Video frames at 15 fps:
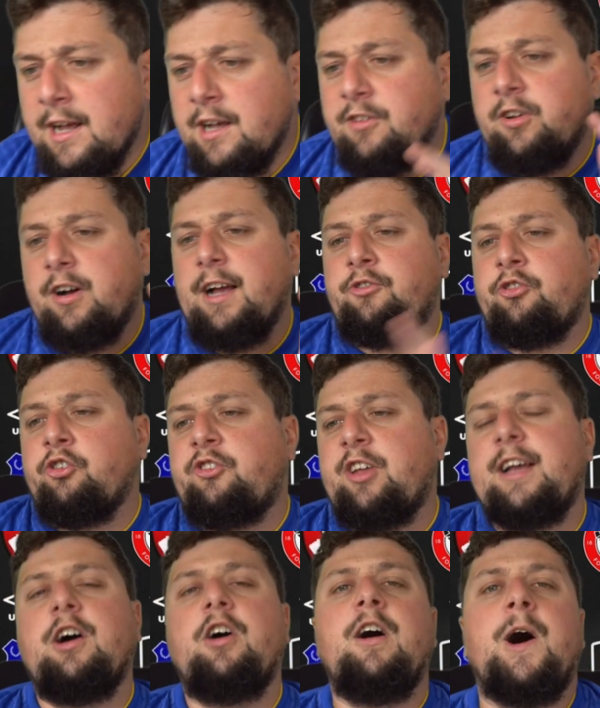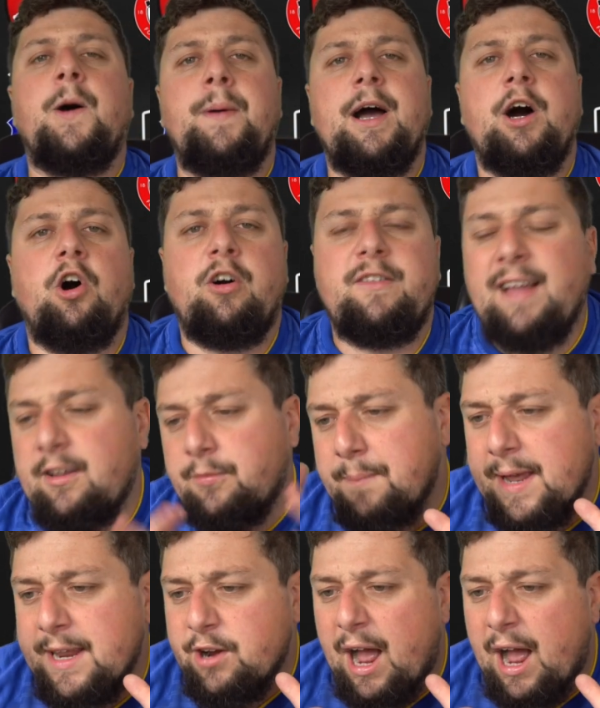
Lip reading: So let's just take a little bit of a look. That's me.